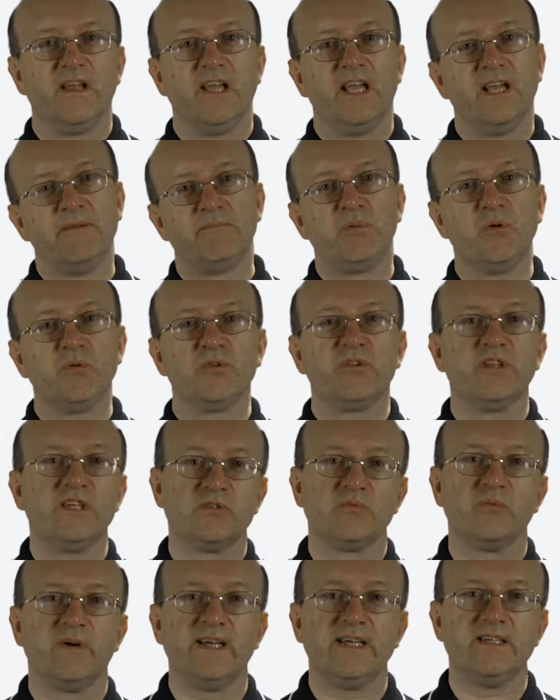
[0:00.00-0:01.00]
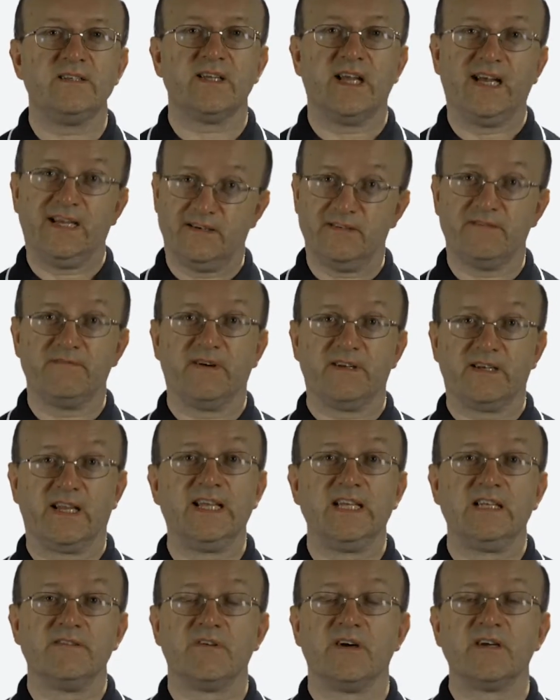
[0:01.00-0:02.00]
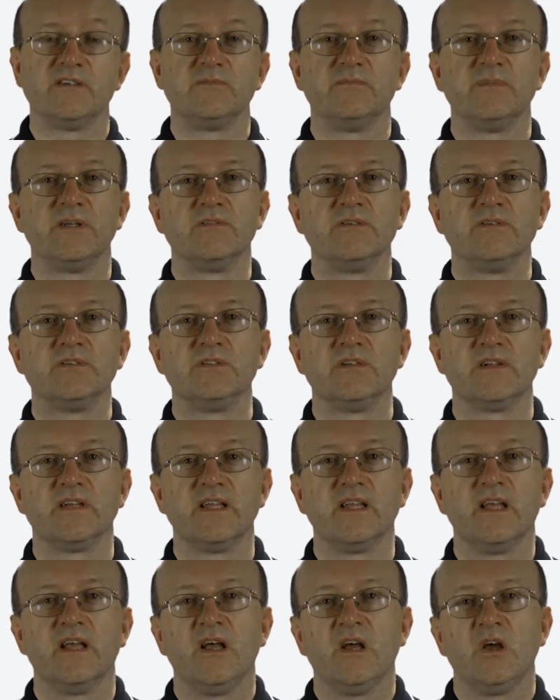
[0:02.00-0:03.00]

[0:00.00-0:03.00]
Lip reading: In both these ways, and in fact a divides b originally,